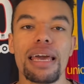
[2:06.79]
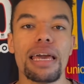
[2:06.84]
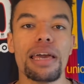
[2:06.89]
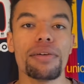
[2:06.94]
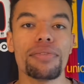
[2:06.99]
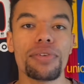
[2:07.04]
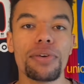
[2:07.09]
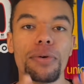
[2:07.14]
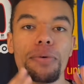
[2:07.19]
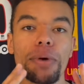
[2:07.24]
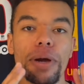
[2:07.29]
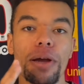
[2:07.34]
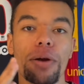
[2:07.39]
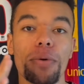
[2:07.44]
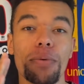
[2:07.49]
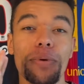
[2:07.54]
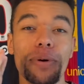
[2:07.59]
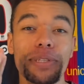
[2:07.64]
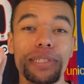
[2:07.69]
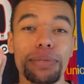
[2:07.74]
If you wear
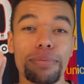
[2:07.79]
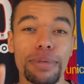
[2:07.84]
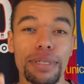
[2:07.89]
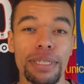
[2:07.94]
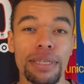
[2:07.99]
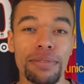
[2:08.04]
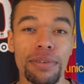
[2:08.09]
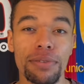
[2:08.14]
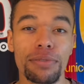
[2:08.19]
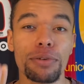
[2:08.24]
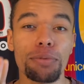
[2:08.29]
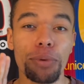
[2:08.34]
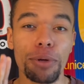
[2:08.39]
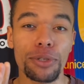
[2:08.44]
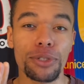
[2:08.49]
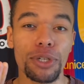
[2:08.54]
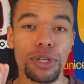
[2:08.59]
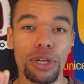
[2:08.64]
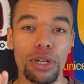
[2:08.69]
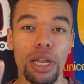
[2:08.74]
one specific football
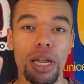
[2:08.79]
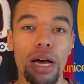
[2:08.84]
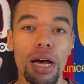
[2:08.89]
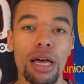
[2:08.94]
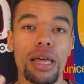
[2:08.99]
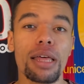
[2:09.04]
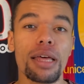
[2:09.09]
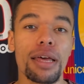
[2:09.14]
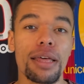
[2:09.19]
shirt a lot,